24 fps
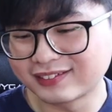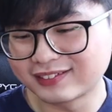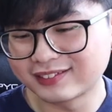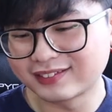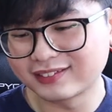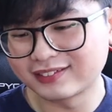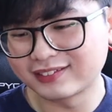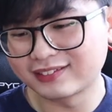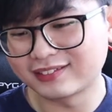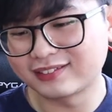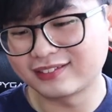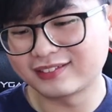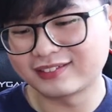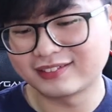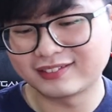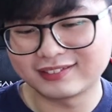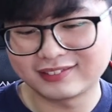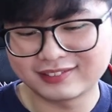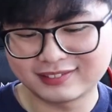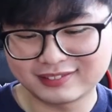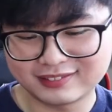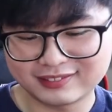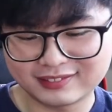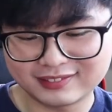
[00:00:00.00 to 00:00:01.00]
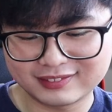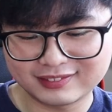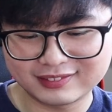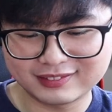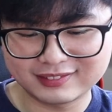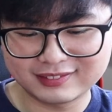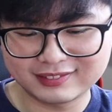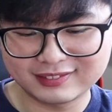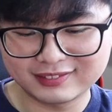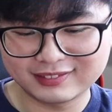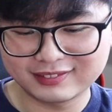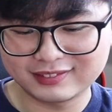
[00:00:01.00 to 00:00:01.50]

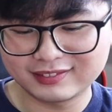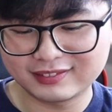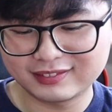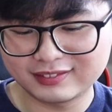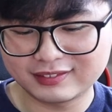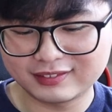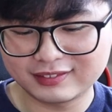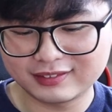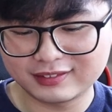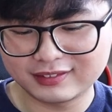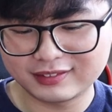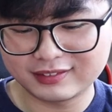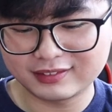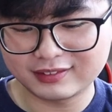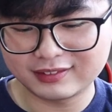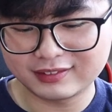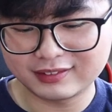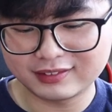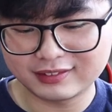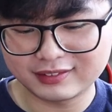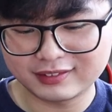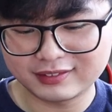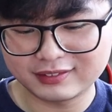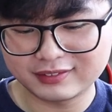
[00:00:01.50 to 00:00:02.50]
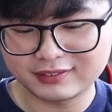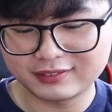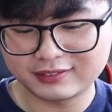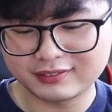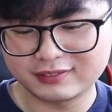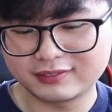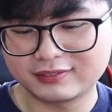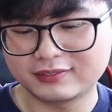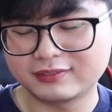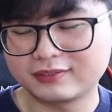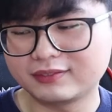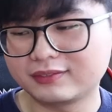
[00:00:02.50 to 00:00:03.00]

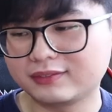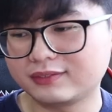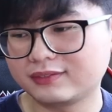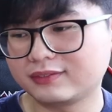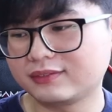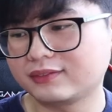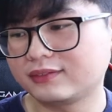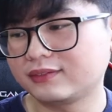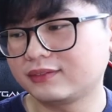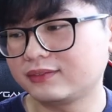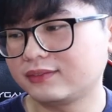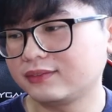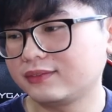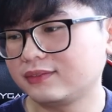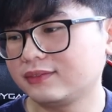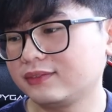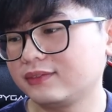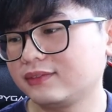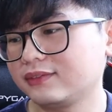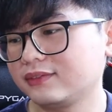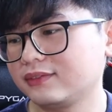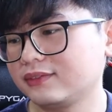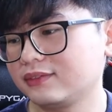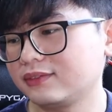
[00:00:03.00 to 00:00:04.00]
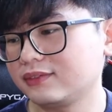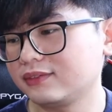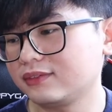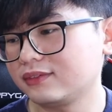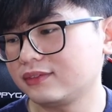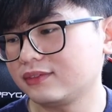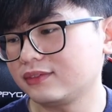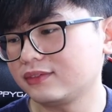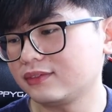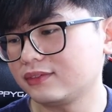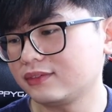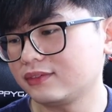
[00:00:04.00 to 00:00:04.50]

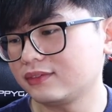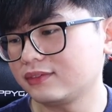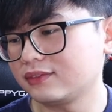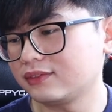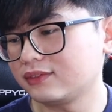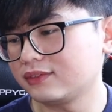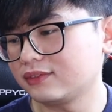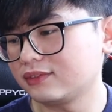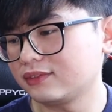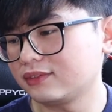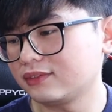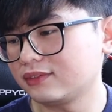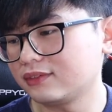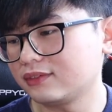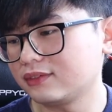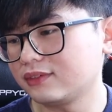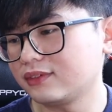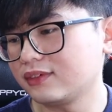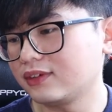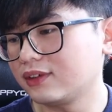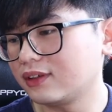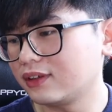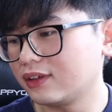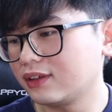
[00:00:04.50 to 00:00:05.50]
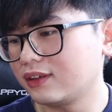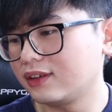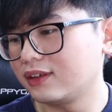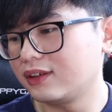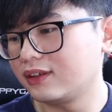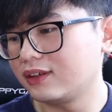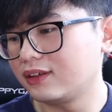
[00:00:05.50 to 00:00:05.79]
No words are spoken by the person on screen.